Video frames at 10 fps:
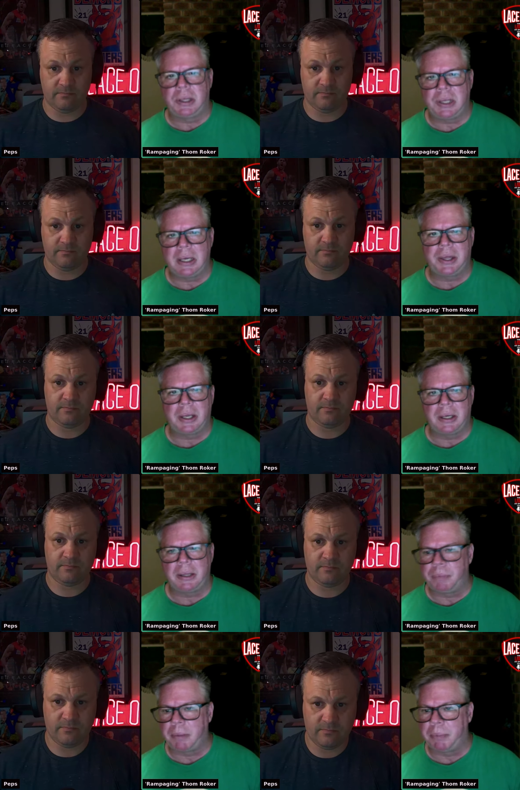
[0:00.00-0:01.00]
Speaker 1: think that
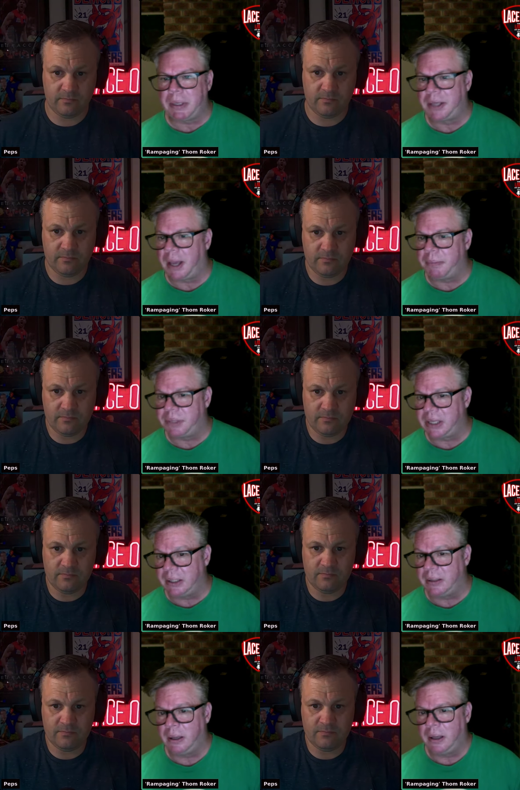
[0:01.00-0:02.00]
the bid comes
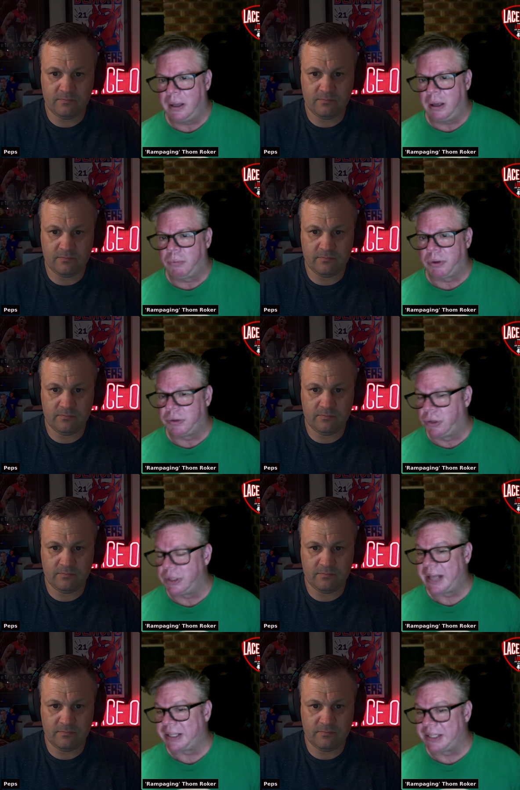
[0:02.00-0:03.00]
in.
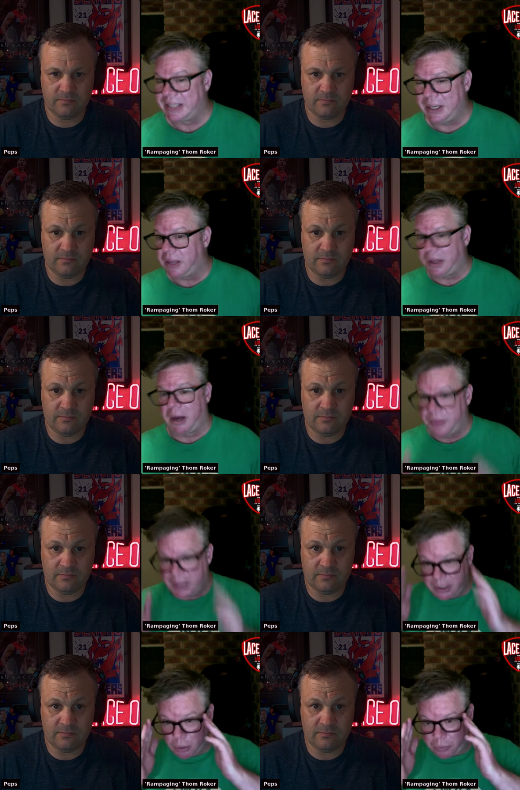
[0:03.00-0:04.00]
Because as I said, I don't
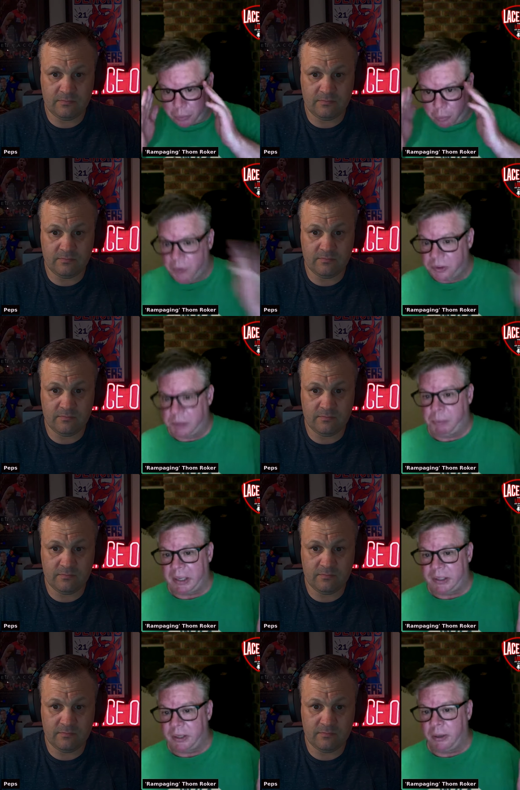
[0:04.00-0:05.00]
think North wants
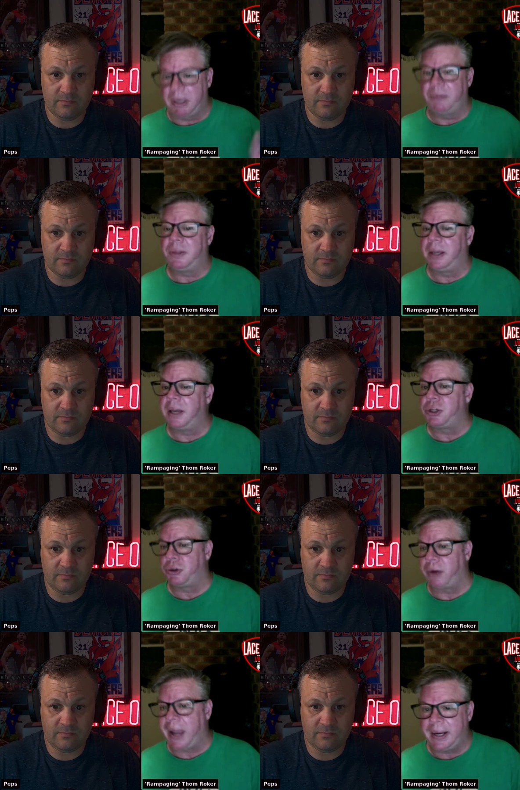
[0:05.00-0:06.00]
pick two, but if they're going to
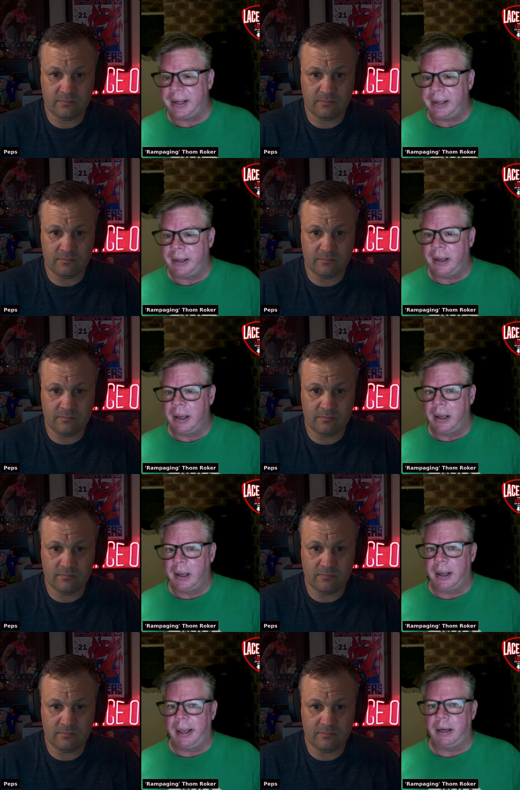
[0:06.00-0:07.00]
trade it,
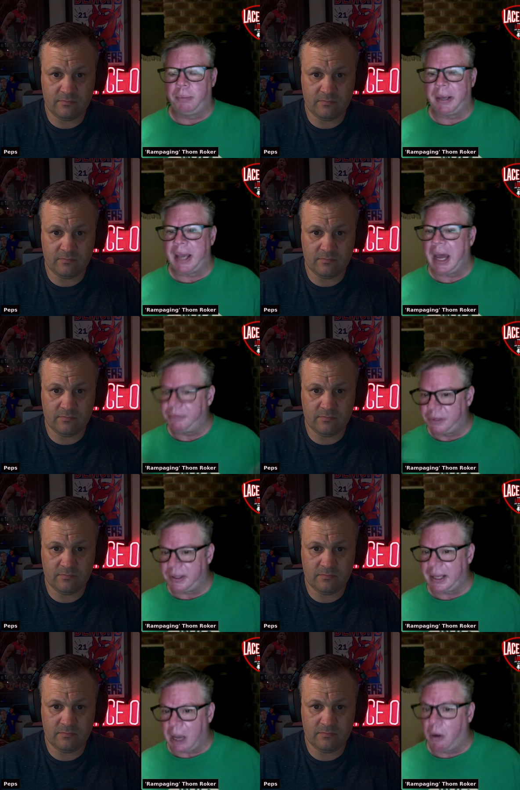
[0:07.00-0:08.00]
it'll be after
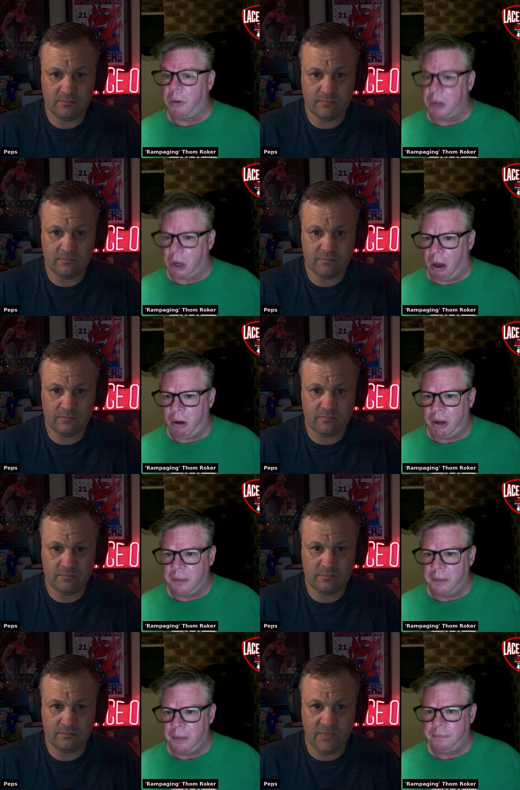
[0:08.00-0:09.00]
they go on the clock.
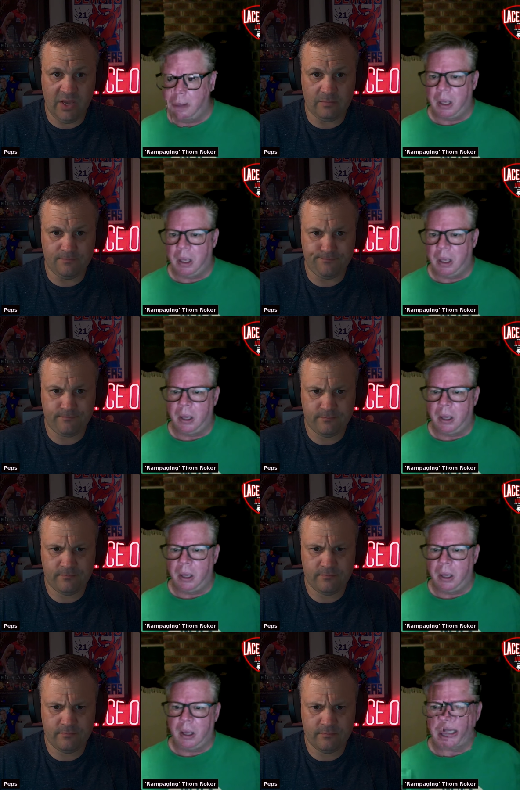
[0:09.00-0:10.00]
Yep. And
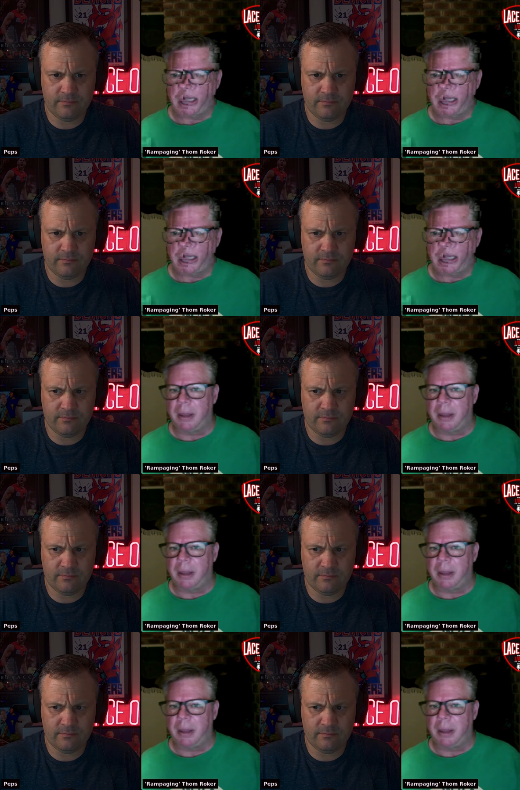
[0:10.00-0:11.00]
so put a bid in to
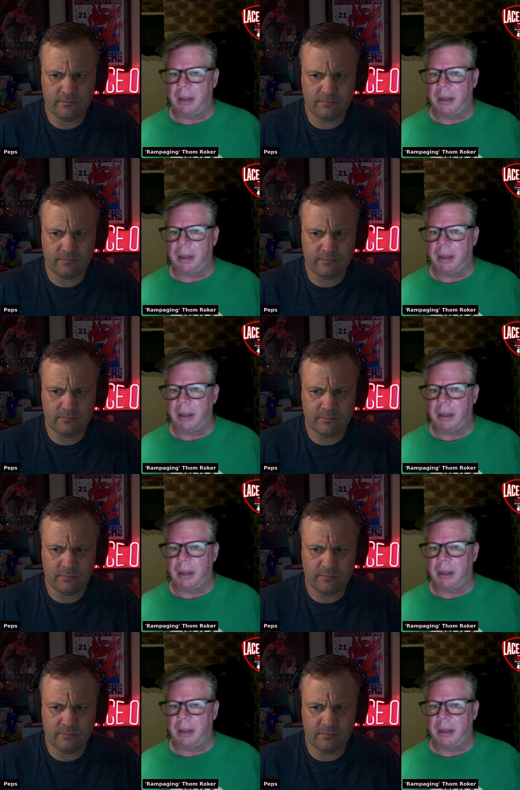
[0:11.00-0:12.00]
give them more
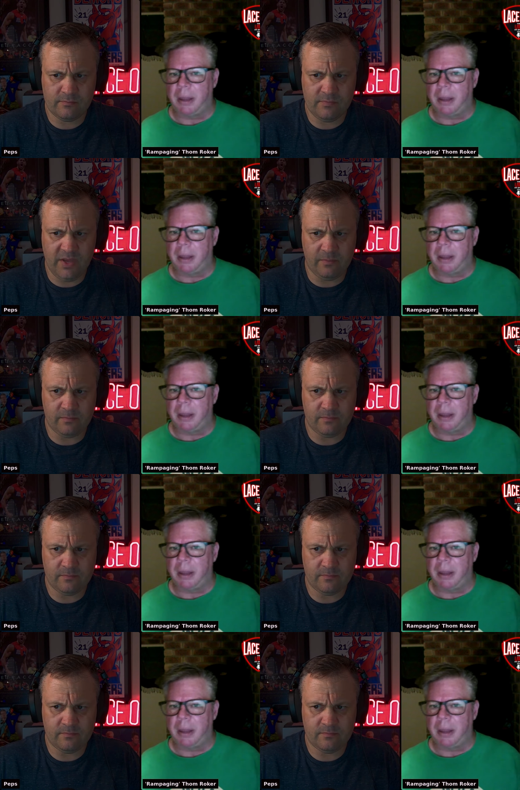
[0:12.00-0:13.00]
time. They'll have the
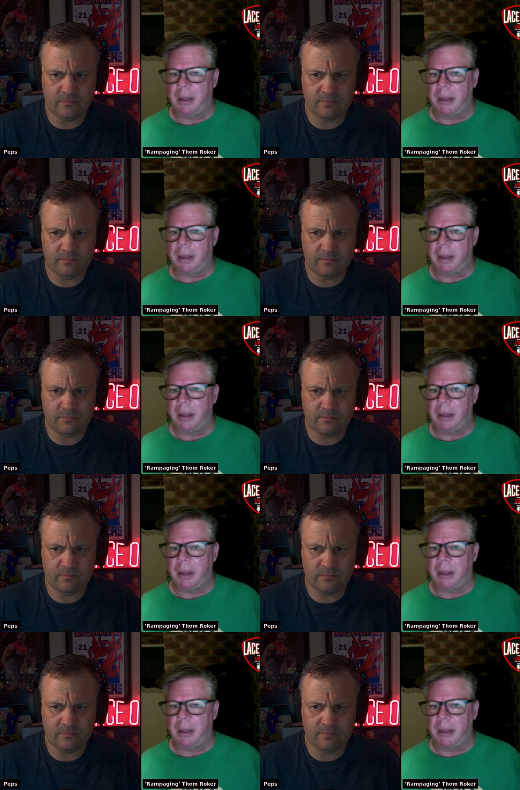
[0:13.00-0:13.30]
trade lined up,